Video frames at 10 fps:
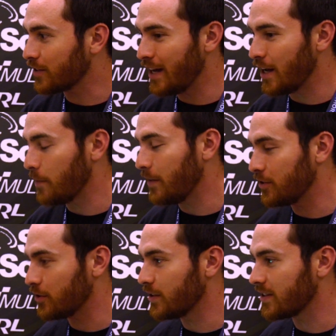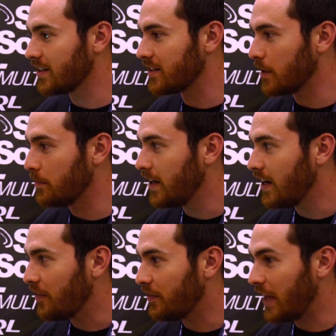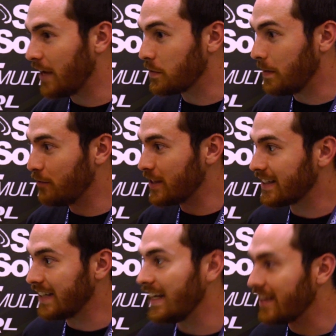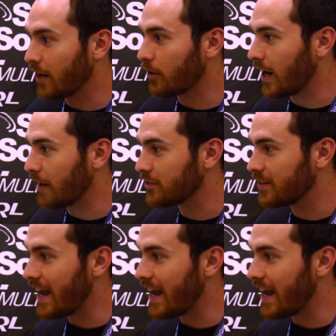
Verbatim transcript: um, into a system, they have to be physically in the aircraft.